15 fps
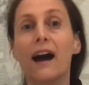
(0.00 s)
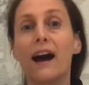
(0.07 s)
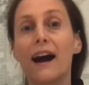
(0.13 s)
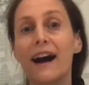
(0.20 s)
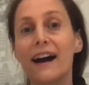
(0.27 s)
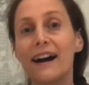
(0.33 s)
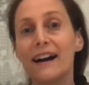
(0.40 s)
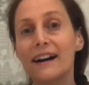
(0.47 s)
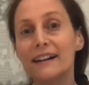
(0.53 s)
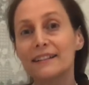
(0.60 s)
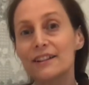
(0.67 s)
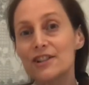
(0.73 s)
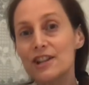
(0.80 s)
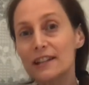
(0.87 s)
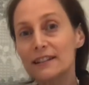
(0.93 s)
and a
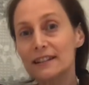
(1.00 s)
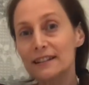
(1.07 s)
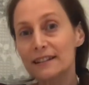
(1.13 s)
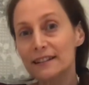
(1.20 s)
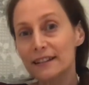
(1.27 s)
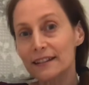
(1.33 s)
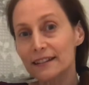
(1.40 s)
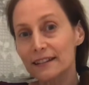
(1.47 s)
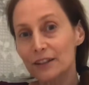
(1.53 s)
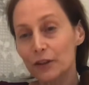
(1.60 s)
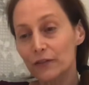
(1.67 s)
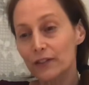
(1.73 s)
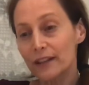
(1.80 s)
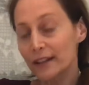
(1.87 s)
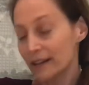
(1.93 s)
gentle assist.
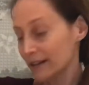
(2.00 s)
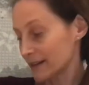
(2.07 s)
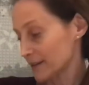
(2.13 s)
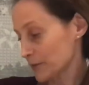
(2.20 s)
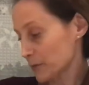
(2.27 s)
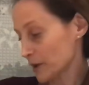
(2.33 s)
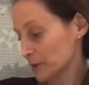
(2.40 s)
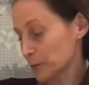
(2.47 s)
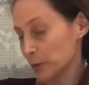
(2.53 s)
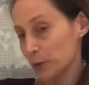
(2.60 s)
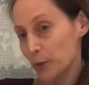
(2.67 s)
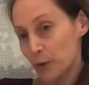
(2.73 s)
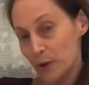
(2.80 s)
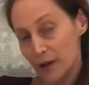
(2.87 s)
Lovely. One more